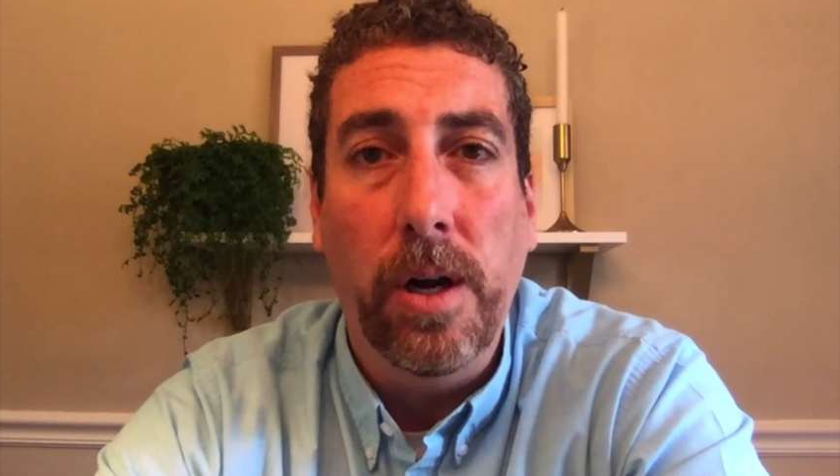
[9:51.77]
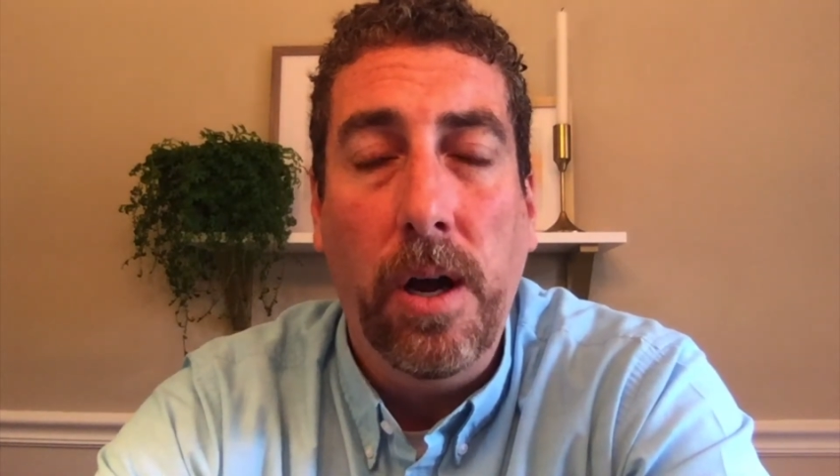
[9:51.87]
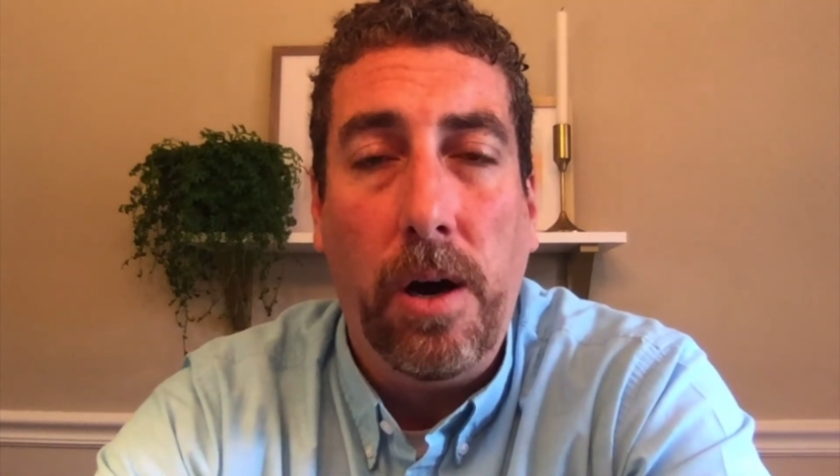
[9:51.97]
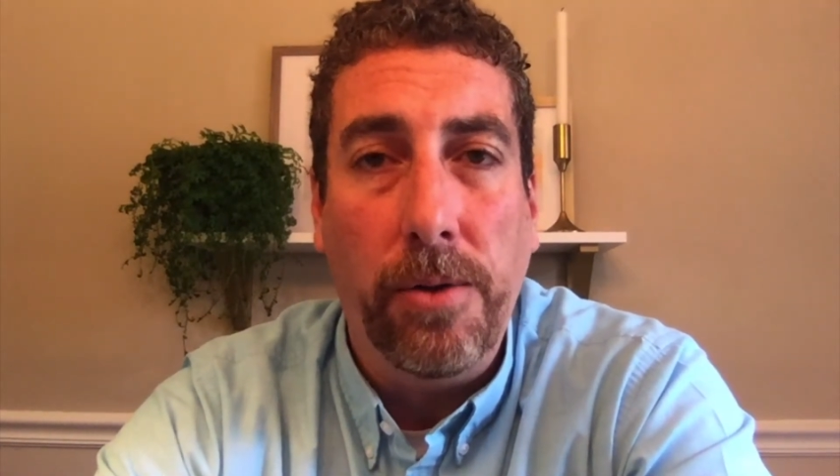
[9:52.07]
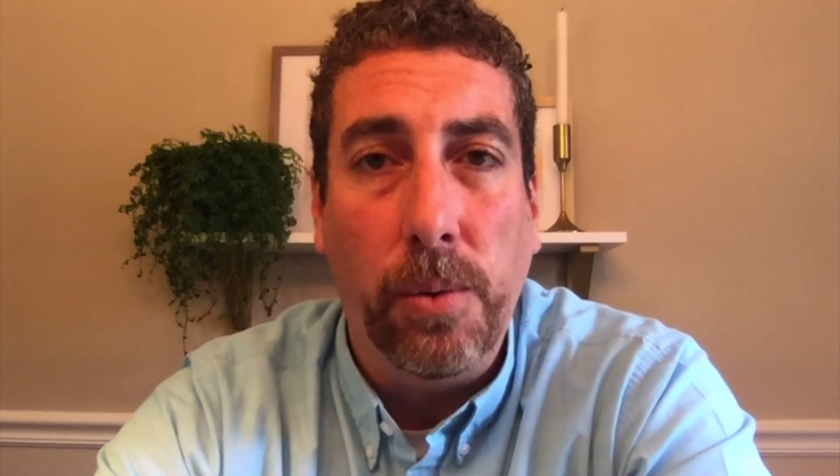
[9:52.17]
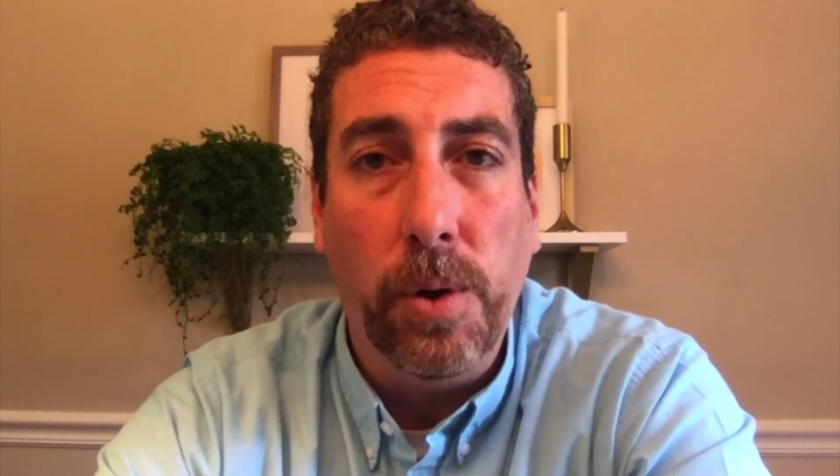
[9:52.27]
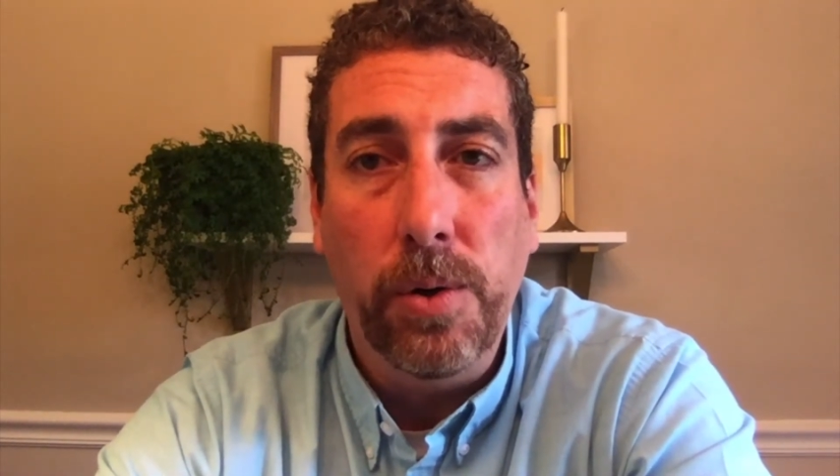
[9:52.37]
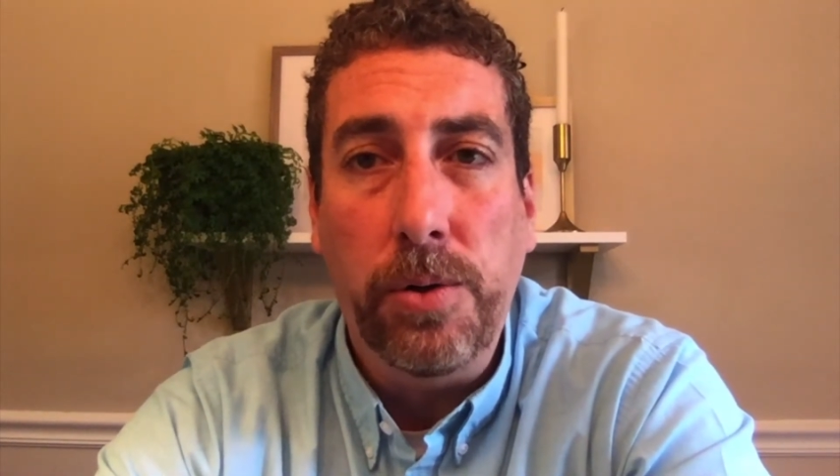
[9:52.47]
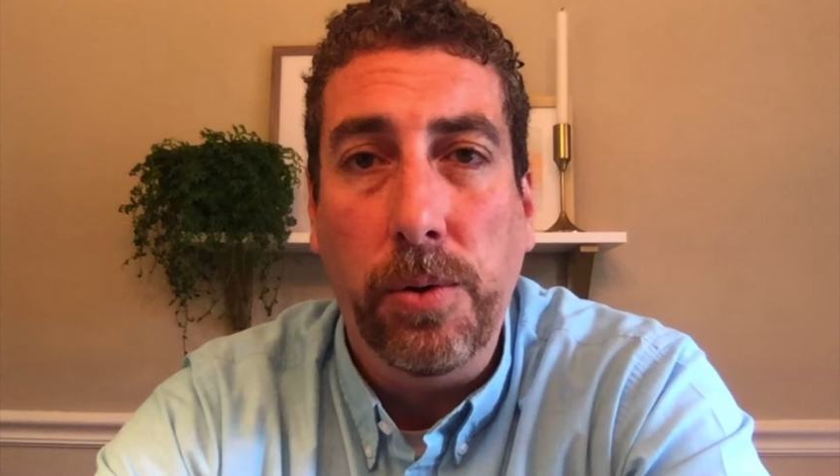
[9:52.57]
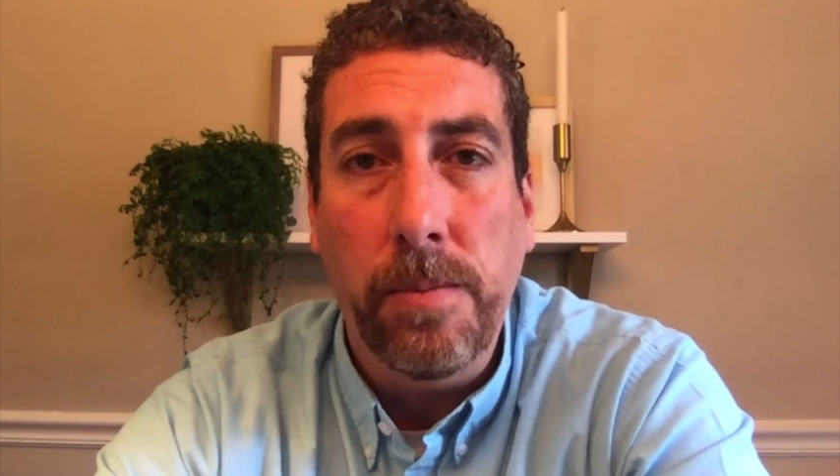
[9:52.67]
on the road
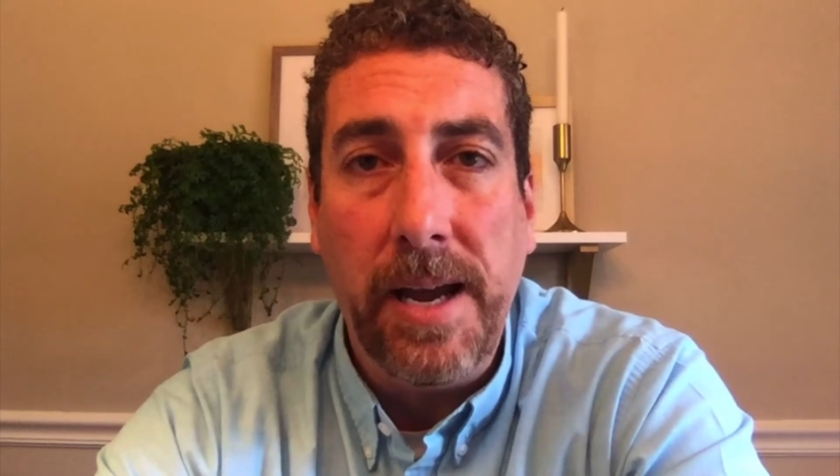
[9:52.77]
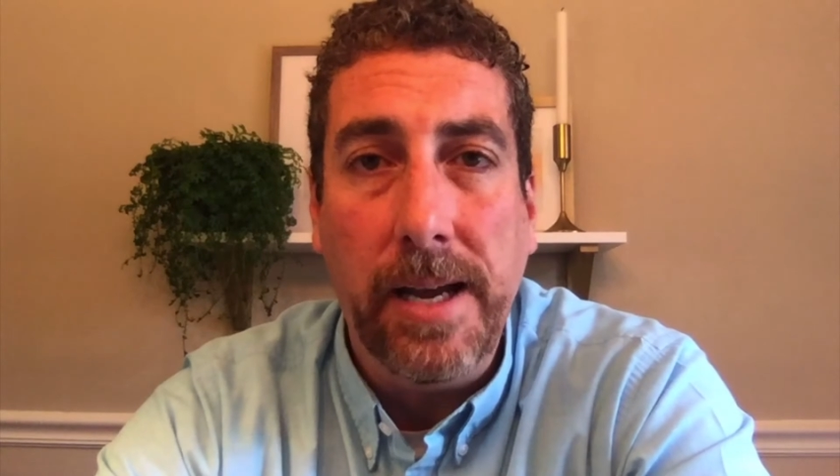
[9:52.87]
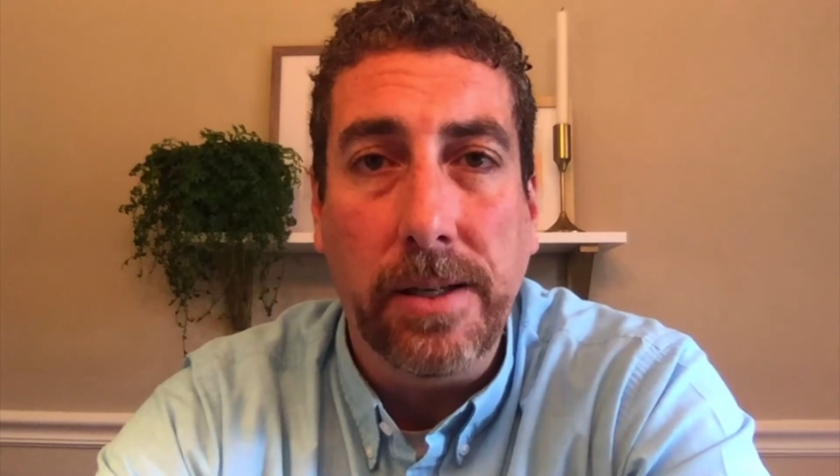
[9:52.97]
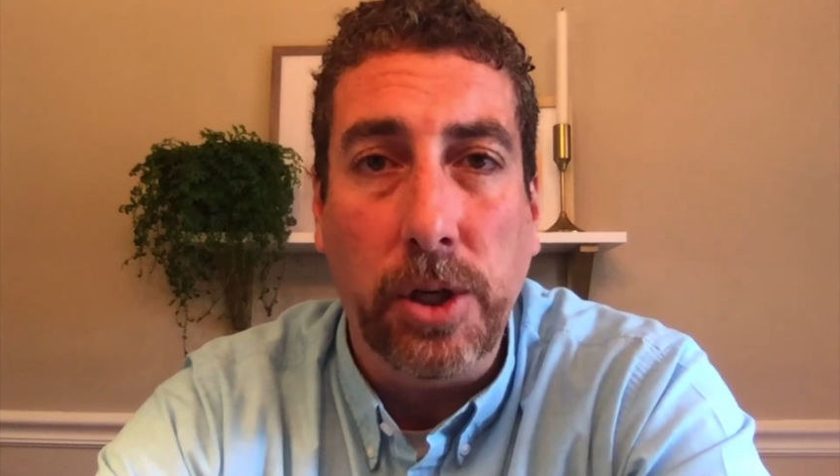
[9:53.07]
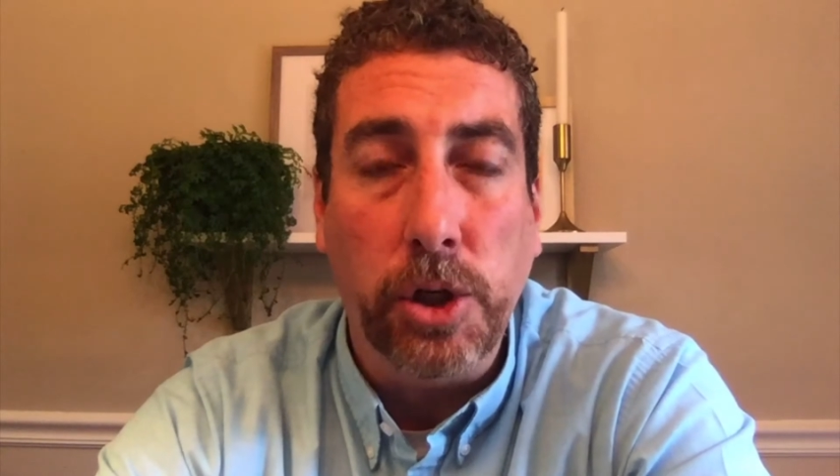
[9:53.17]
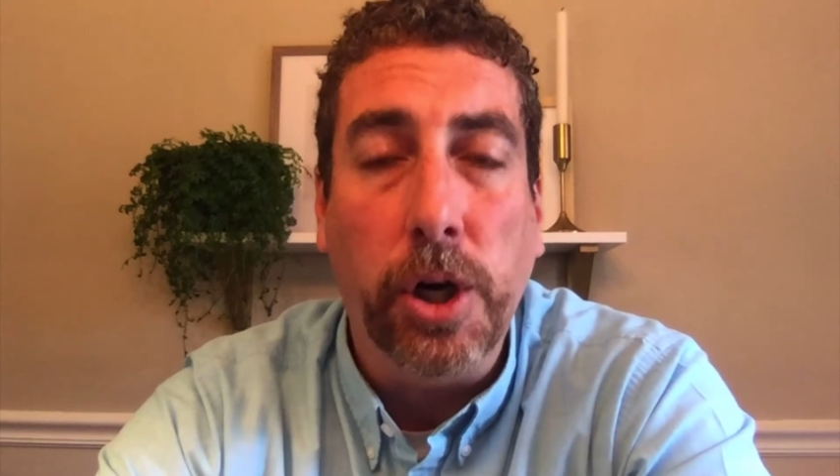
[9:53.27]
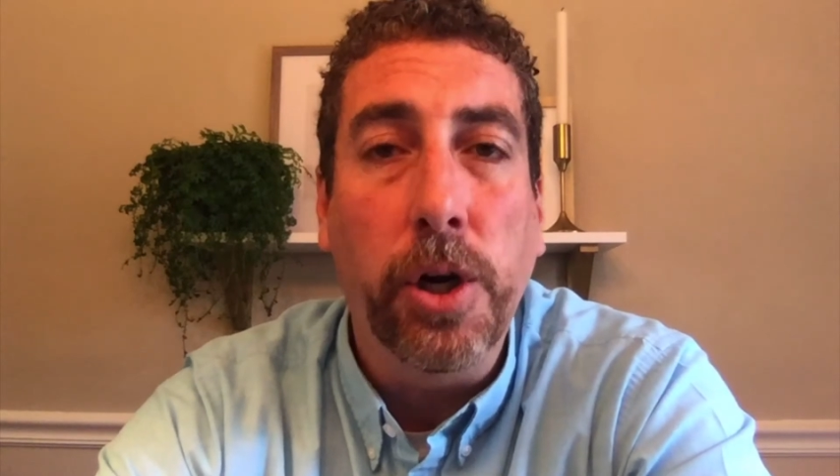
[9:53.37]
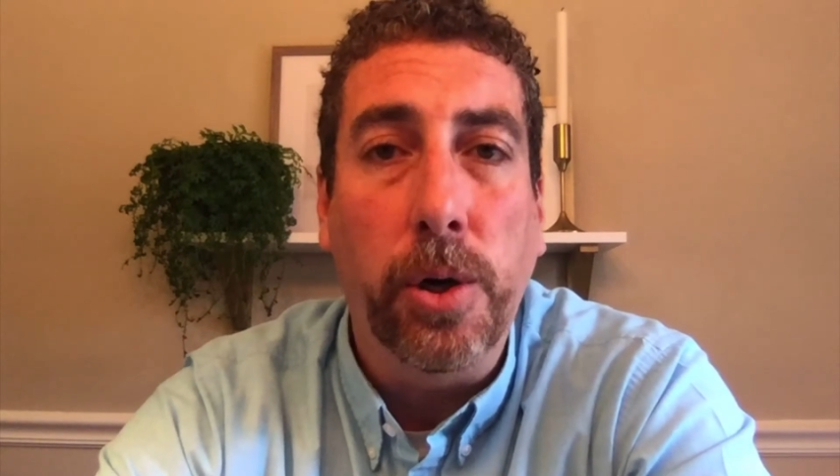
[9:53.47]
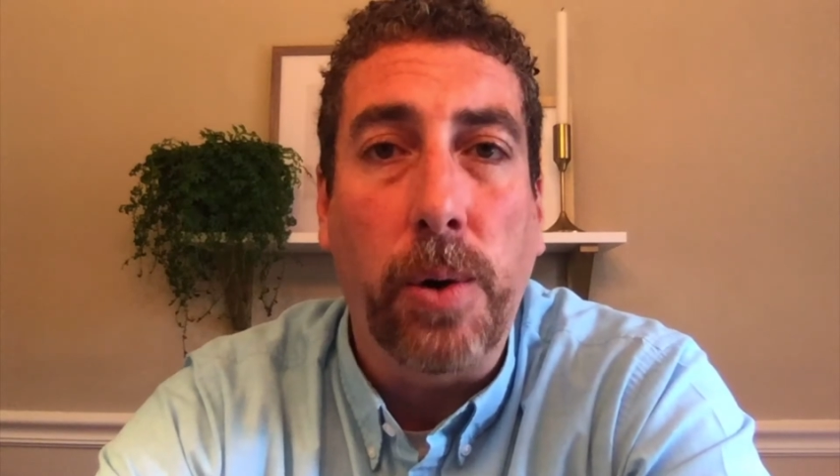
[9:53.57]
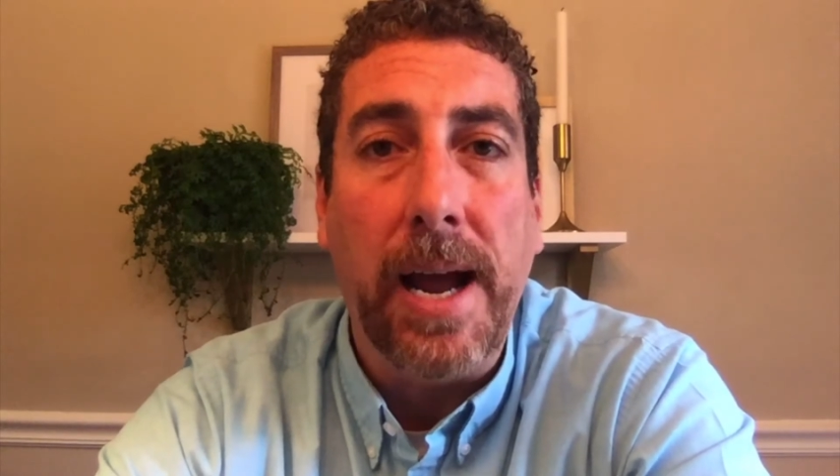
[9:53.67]
to Emmaus and
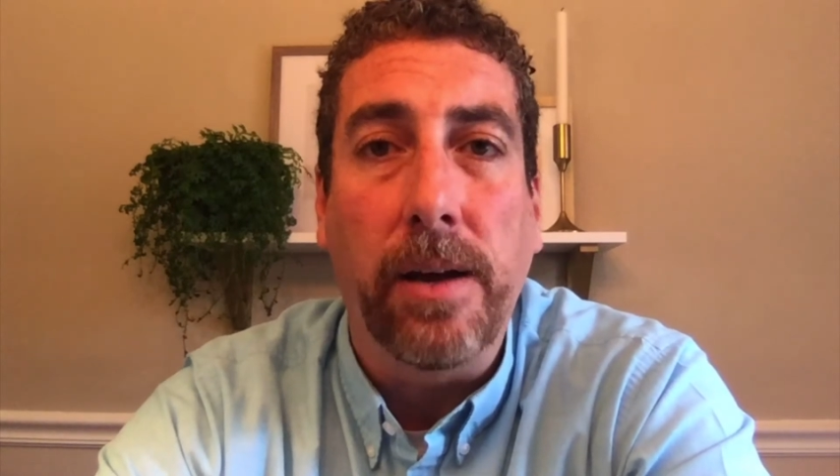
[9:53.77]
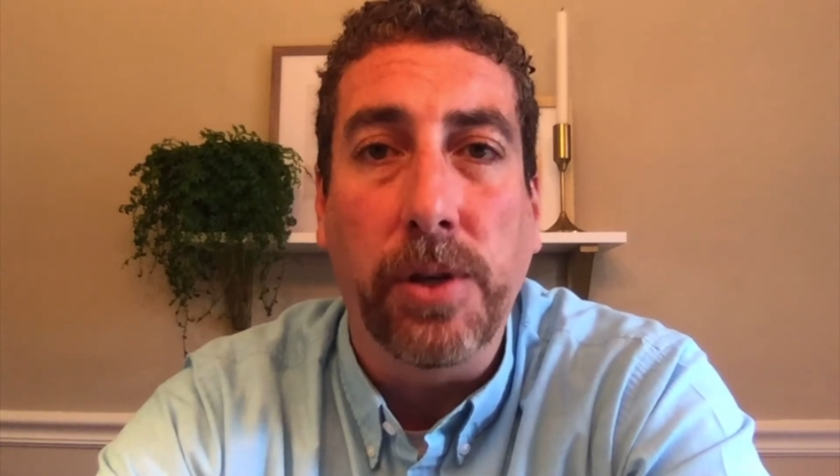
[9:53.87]
turned around